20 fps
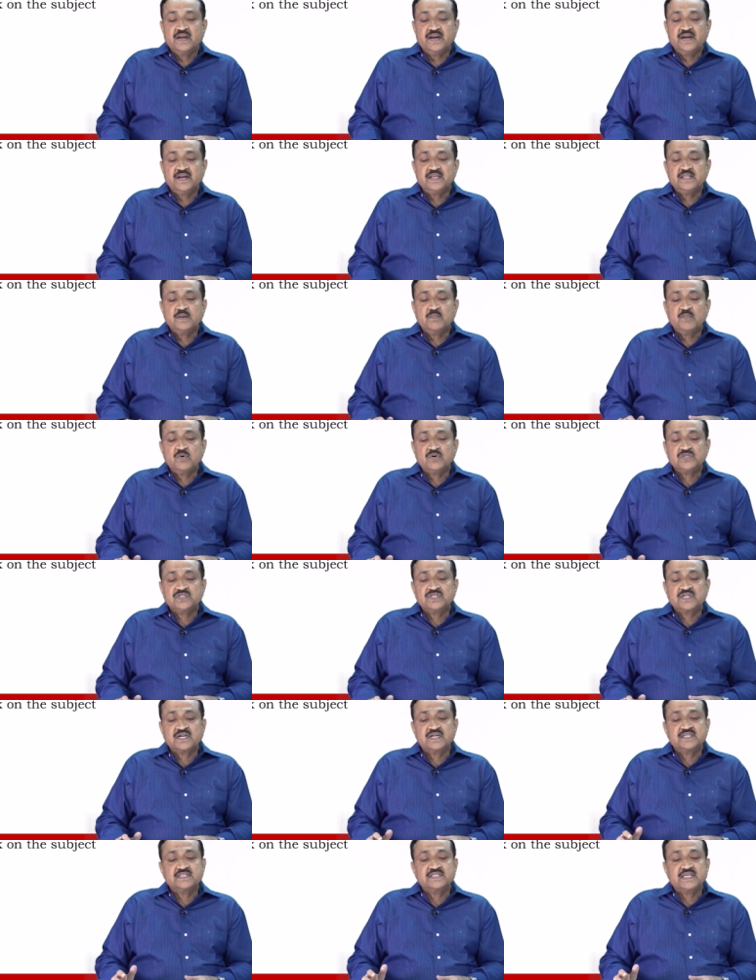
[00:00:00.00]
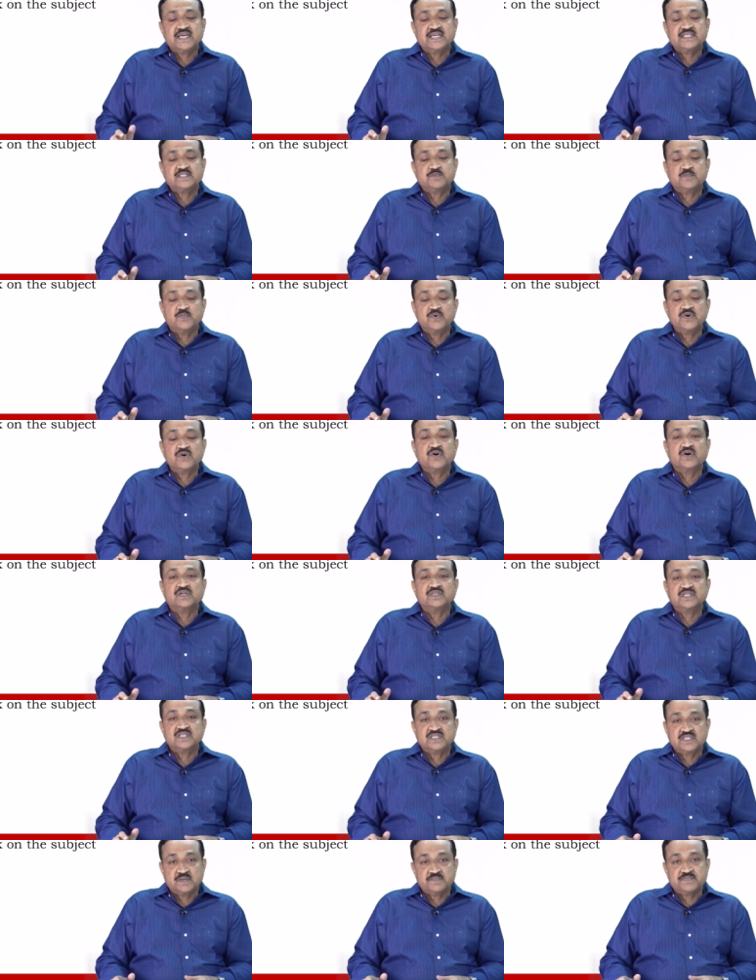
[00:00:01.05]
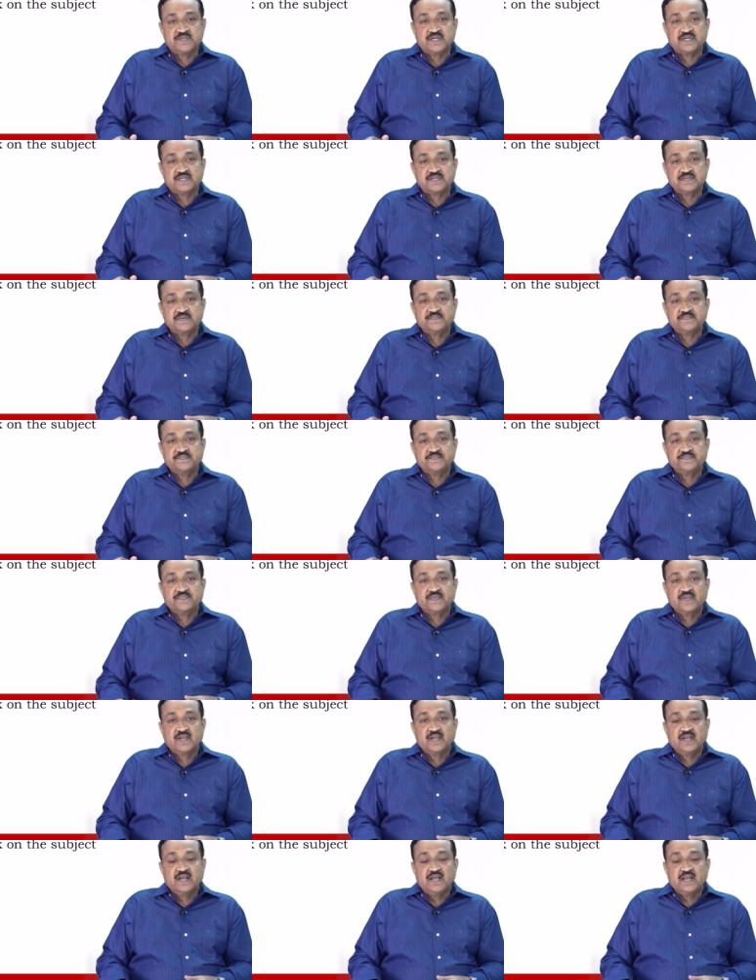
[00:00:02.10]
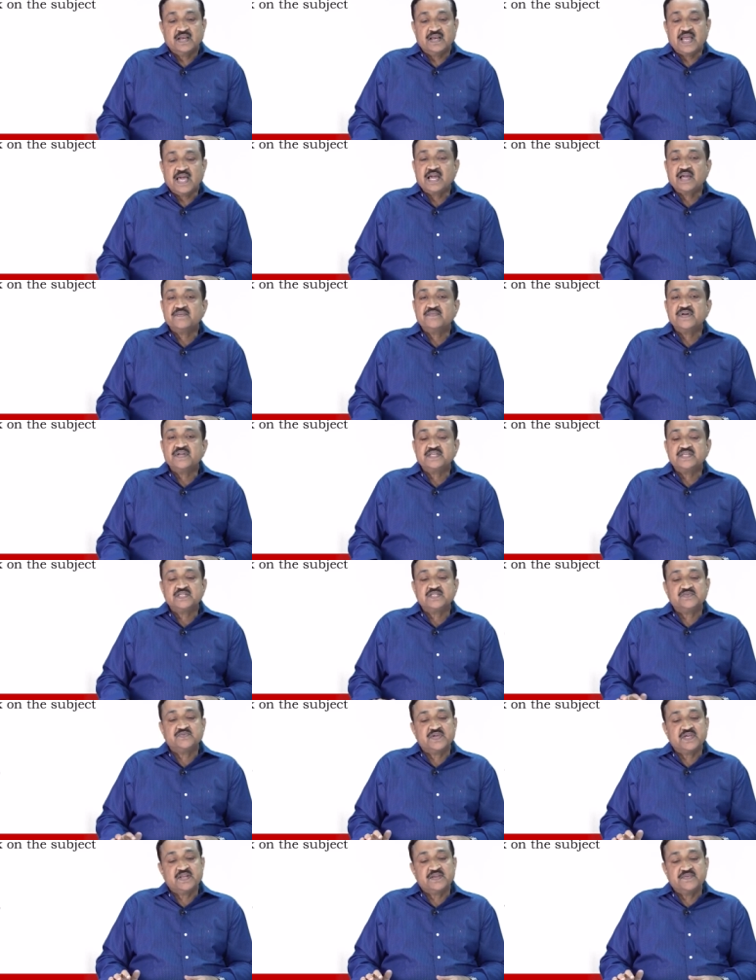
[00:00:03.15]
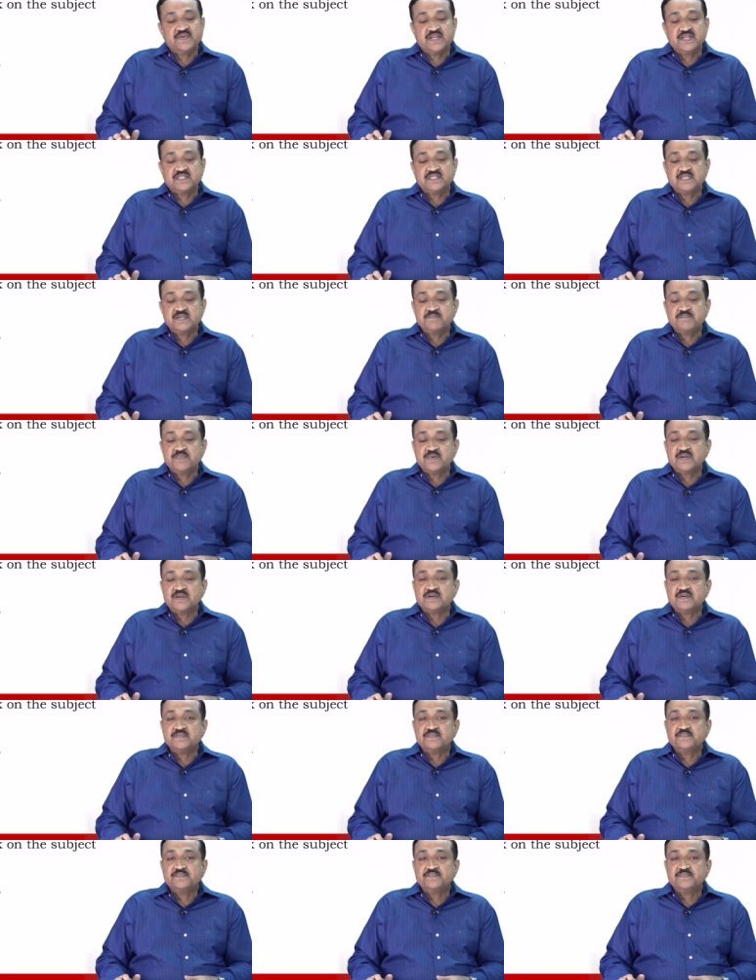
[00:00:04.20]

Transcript: It is the most concise book on the subject. Language is very, very simple.